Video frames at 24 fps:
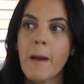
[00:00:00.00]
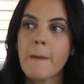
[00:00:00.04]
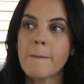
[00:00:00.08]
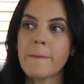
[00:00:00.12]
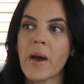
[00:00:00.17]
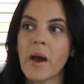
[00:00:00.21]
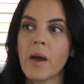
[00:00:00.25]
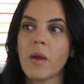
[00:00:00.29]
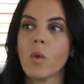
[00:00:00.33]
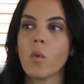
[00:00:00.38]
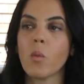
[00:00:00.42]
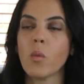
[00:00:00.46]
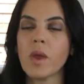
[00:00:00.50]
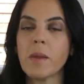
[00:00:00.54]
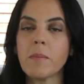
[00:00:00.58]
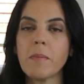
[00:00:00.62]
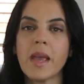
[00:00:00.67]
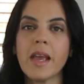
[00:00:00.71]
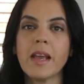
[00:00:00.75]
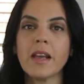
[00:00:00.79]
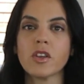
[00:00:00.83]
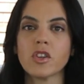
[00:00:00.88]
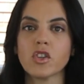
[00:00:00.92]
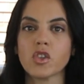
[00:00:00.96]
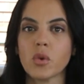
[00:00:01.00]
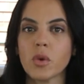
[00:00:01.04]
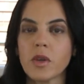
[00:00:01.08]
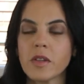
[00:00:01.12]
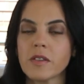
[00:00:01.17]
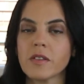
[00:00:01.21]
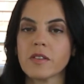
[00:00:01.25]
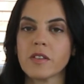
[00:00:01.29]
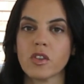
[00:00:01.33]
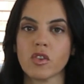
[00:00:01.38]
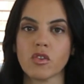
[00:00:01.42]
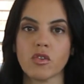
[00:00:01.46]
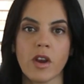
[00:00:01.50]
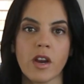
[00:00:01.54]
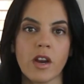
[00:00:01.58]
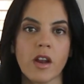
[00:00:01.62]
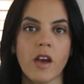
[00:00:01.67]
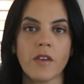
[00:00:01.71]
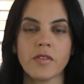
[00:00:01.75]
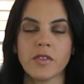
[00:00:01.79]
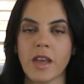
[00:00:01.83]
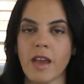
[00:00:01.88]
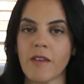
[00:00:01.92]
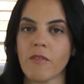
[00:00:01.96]
But we make choices and
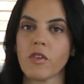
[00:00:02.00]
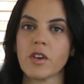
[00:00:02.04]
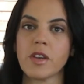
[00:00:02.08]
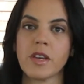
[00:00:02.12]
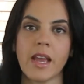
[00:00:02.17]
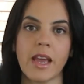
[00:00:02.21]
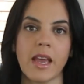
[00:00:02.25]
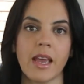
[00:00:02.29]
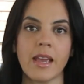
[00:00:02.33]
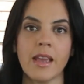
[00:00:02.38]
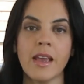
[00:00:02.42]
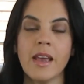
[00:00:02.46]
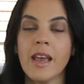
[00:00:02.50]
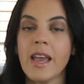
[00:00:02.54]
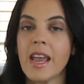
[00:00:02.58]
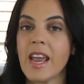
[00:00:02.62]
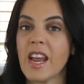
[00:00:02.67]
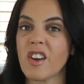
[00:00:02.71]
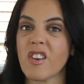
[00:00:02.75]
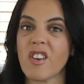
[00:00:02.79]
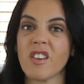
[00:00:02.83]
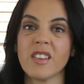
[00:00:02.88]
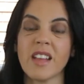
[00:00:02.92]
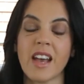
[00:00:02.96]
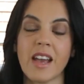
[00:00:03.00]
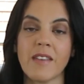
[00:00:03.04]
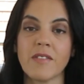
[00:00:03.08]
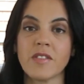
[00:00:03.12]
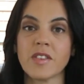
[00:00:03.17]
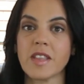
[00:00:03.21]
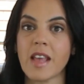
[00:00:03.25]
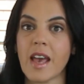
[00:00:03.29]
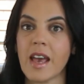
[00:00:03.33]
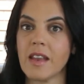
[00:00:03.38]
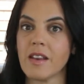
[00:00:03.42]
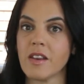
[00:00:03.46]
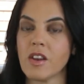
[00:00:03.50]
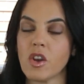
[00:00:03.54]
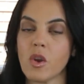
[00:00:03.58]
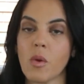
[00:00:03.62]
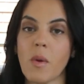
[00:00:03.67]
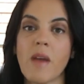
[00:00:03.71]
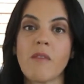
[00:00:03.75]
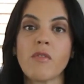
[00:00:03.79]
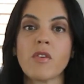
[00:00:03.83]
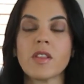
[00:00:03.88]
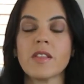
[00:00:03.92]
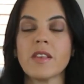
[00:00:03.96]
trade-offs every day in our lives that, you know,
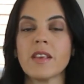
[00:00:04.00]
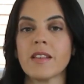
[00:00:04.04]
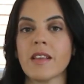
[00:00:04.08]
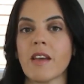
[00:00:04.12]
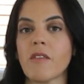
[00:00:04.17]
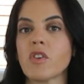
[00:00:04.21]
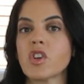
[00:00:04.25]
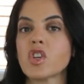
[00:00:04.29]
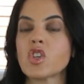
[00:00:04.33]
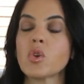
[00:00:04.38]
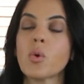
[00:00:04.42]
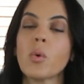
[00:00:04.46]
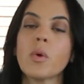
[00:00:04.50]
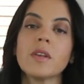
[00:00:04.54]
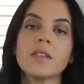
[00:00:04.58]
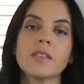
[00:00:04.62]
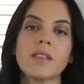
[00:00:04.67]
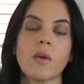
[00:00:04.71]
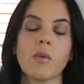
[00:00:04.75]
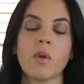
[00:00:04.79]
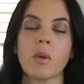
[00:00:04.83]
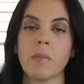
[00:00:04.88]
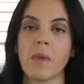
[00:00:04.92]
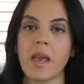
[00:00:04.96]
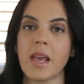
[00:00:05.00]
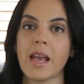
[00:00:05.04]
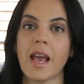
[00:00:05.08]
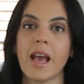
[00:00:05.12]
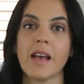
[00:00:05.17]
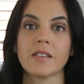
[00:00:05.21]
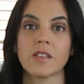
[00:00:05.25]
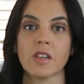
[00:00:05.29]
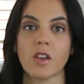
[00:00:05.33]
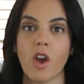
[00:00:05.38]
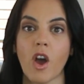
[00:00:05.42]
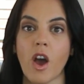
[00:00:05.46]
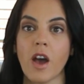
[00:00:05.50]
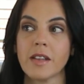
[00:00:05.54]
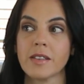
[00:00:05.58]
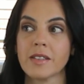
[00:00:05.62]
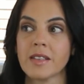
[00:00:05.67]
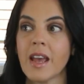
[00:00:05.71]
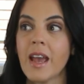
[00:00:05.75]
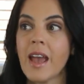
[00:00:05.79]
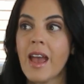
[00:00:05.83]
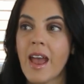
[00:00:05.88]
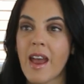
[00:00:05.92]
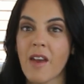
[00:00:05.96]
every choice that we make has a
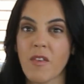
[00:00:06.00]
cost.